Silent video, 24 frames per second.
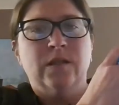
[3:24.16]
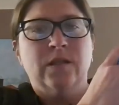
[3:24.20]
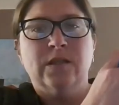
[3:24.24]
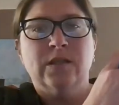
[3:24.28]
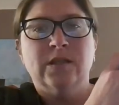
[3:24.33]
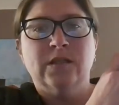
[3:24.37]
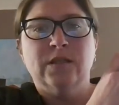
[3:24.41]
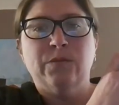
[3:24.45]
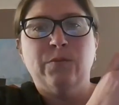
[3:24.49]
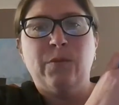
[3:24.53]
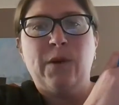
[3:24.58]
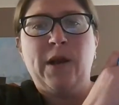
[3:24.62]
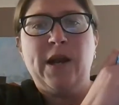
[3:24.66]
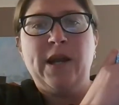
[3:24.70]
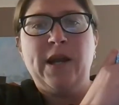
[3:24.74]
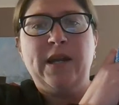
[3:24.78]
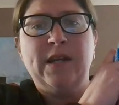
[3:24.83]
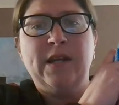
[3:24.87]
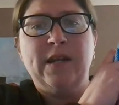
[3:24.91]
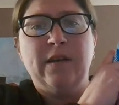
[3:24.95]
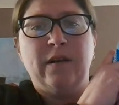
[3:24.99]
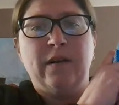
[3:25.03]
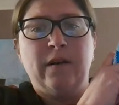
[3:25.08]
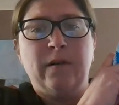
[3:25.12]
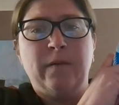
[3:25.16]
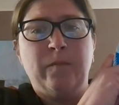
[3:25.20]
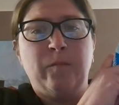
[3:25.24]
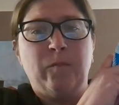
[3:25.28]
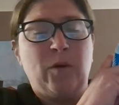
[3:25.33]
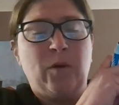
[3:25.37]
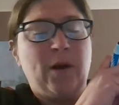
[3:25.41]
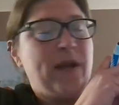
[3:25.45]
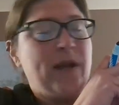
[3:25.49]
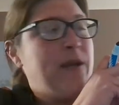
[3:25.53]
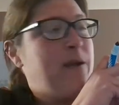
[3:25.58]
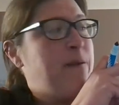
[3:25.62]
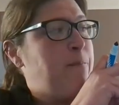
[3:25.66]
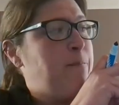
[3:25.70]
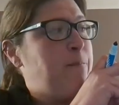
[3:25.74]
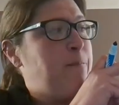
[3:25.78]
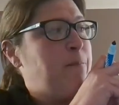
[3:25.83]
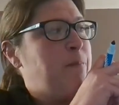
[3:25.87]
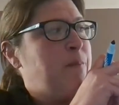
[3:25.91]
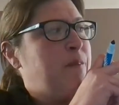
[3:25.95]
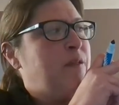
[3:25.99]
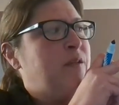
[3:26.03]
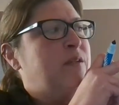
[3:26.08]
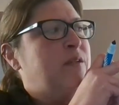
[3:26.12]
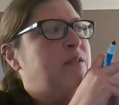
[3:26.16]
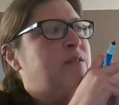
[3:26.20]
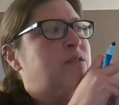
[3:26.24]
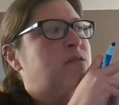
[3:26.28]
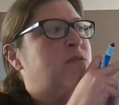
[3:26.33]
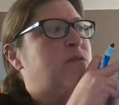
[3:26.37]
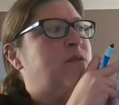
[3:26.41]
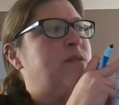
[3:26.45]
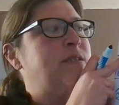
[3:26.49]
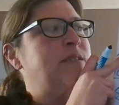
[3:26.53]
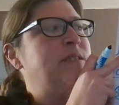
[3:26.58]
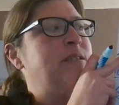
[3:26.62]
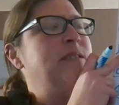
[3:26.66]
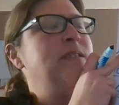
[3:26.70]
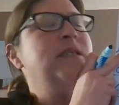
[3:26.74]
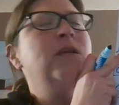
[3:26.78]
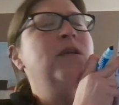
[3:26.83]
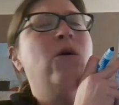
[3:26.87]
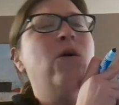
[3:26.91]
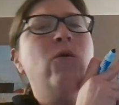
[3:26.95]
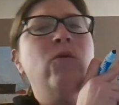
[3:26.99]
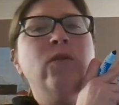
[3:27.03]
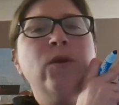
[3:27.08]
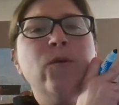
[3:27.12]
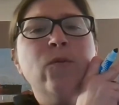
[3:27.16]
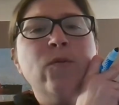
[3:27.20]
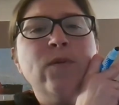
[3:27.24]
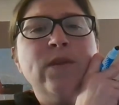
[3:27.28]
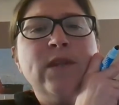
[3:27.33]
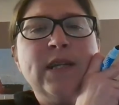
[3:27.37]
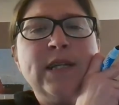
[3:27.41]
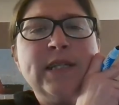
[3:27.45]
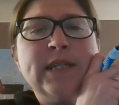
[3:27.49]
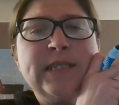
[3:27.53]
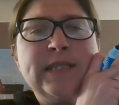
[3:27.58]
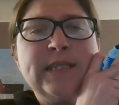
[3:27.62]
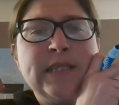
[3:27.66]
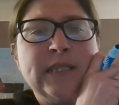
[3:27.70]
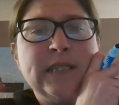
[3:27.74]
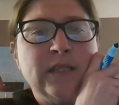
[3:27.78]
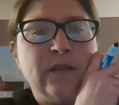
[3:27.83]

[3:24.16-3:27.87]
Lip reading: is right here, right? So this is the only one that I see.